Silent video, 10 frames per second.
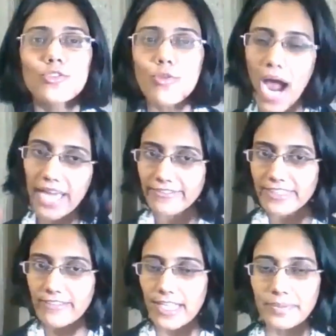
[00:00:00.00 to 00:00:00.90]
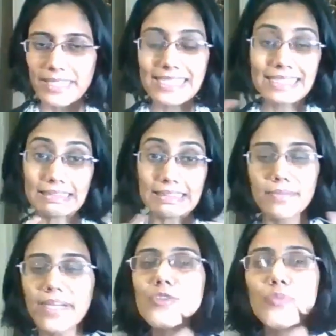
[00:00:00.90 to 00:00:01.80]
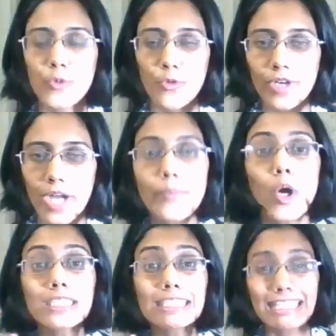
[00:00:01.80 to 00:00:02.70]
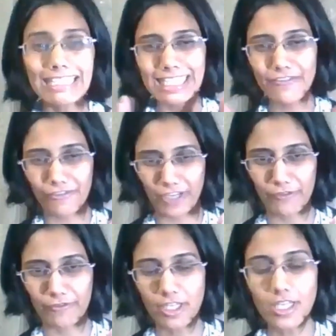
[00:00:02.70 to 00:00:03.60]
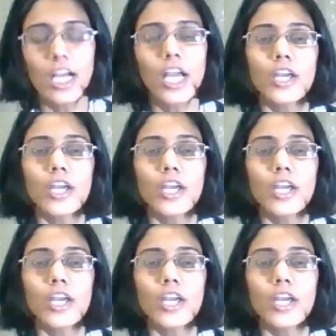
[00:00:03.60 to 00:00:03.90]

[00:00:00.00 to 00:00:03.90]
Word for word: So I have developed this customized program called three C Framework